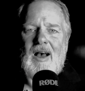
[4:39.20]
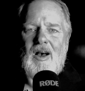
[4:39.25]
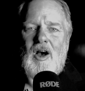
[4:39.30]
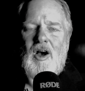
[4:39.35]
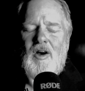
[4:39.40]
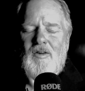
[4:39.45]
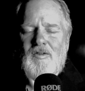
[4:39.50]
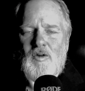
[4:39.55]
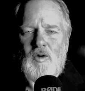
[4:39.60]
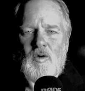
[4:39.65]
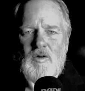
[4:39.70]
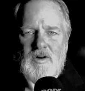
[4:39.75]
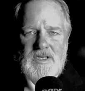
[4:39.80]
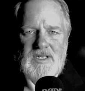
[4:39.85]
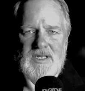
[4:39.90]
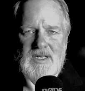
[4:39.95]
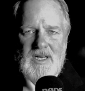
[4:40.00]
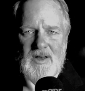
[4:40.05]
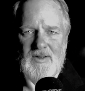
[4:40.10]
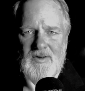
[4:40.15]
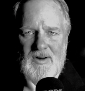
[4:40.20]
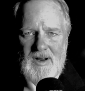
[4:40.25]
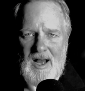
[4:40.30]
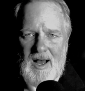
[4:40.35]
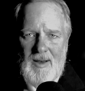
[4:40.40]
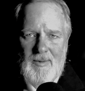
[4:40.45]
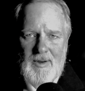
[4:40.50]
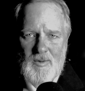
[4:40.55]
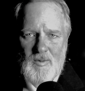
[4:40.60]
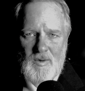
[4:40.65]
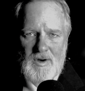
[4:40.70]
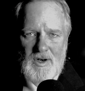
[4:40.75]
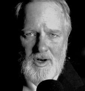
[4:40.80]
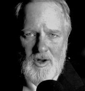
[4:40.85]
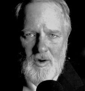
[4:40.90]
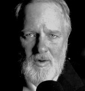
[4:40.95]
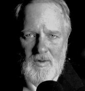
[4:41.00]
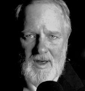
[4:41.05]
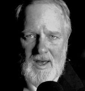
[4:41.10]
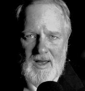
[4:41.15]
Of course the other comic wouldn't
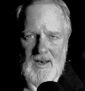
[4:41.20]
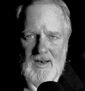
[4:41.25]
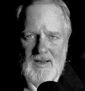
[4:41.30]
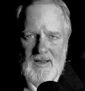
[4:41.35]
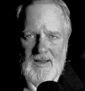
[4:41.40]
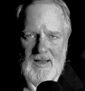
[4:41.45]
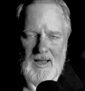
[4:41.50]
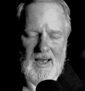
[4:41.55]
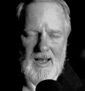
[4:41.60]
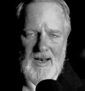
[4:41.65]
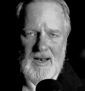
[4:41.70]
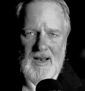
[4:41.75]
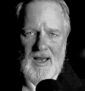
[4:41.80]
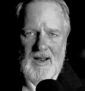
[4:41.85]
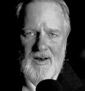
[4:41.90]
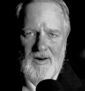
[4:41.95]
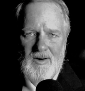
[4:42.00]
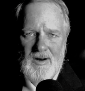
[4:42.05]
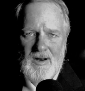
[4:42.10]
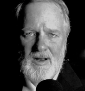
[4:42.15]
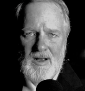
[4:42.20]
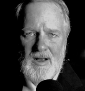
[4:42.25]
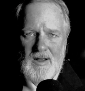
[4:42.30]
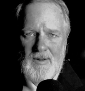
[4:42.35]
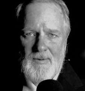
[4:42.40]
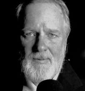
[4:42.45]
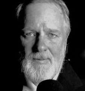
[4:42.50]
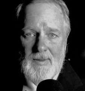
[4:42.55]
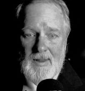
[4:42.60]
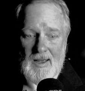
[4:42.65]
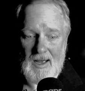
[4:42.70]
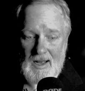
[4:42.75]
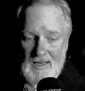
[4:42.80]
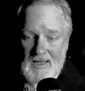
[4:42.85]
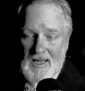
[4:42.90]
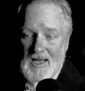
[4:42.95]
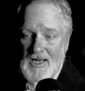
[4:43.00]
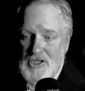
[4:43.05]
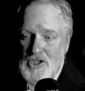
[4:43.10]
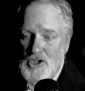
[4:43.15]
know that, the headliner,
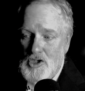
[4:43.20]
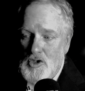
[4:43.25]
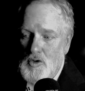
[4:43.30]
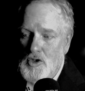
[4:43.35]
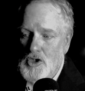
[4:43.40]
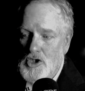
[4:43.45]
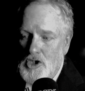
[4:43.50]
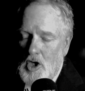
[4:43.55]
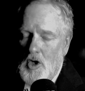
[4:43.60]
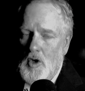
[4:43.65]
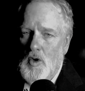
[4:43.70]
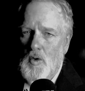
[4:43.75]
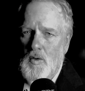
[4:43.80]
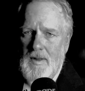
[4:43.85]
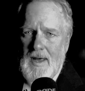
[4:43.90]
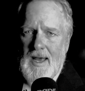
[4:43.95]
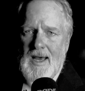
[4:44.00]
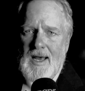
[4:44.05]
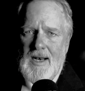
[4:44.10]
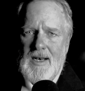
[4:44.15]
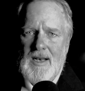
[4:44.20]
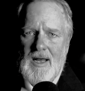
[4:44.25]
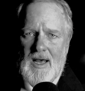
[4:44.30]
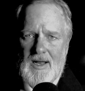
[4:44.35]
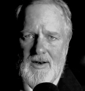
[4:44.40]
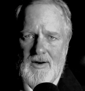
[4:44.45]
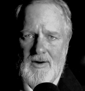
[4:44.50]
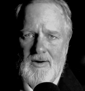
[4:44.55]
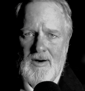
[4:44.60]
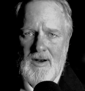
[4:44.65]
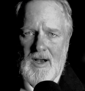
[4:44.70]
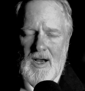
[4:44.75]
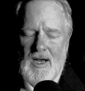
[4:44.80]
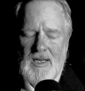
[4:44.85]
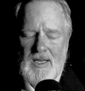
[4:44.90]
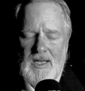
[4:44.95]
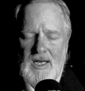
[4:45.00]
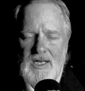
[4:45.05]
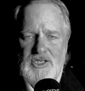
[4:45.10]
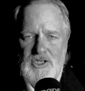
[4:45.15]
unless you show the headliner,
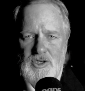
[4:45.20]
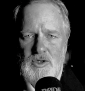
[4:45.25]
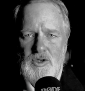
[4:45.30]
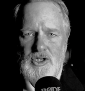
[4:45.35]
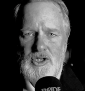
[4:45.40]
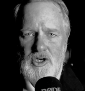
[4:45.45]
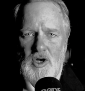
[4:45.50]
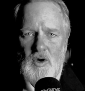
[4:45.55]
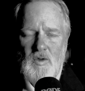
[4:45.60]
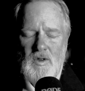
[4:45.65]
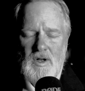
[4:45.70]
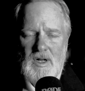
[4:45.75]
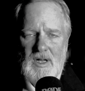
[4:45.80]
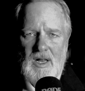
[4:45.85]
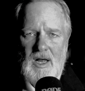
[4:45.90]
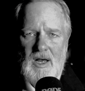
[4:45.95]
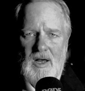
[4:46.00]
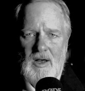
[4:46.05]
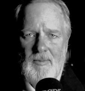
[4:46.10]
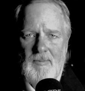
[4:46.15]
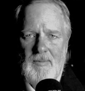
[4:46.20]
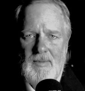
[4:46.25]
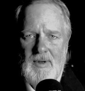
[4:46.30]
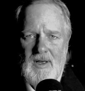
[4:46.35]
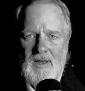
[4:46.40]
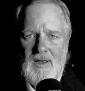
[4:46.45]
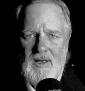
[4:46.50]
unless you show the club.